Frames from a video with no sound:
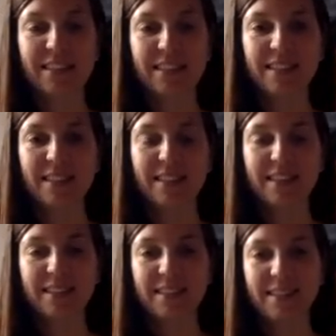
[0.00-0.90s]

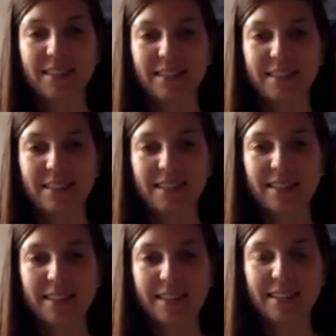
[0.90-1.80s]

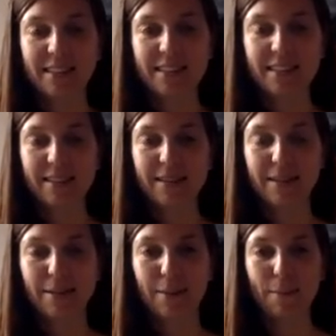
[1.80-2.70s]

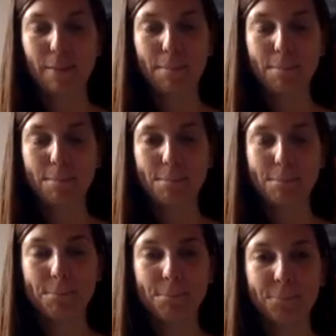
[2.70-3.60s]

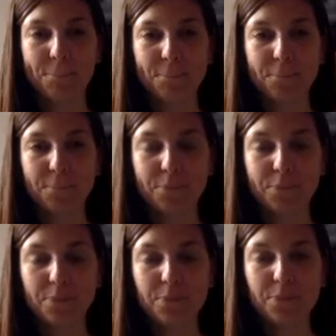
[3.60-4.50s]

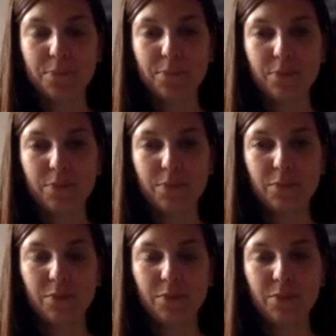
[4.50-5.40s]

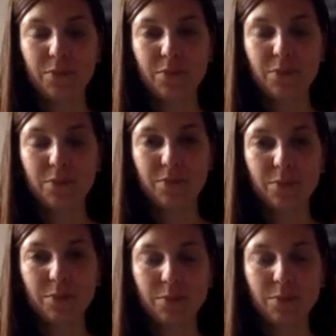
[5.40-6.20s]
(not speaking)